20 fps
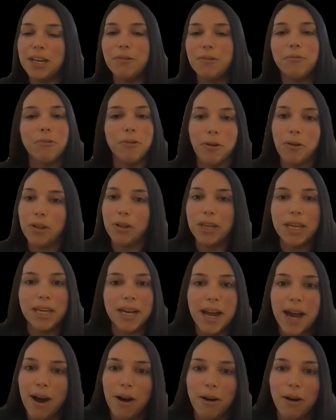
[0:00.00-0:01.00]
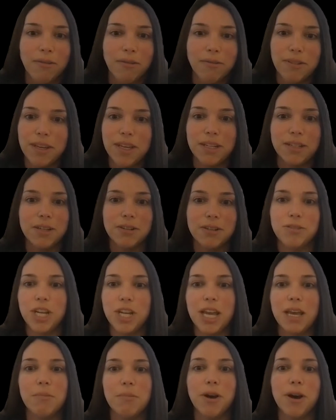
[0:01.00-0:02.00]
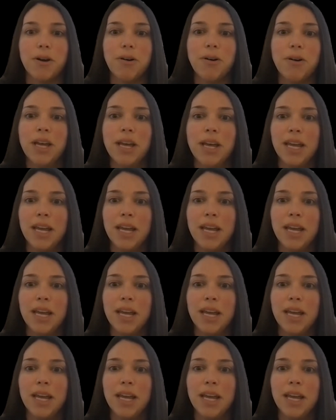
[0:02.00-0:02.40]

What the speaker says: and rolling it out via Docebo.